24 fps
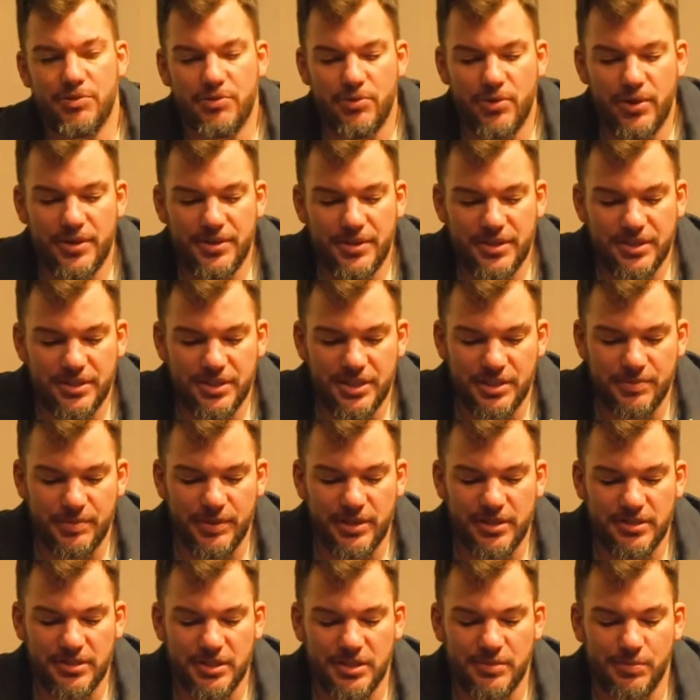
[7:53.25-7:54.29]
throw on this is
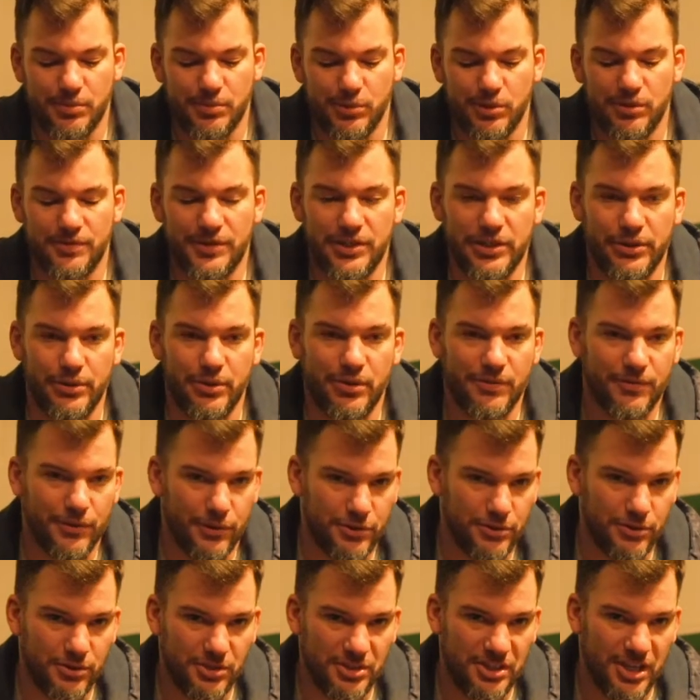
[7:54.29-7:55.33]
because it's more of a
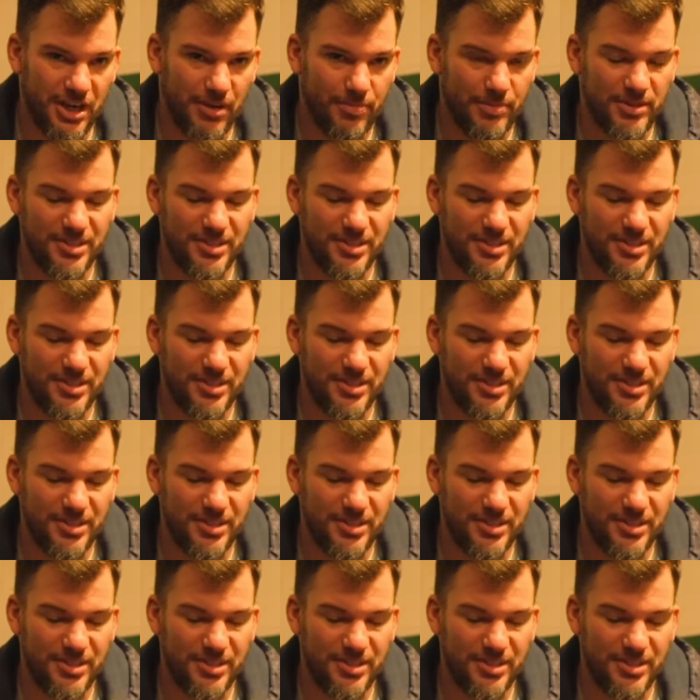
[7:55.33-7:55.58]
universal setup.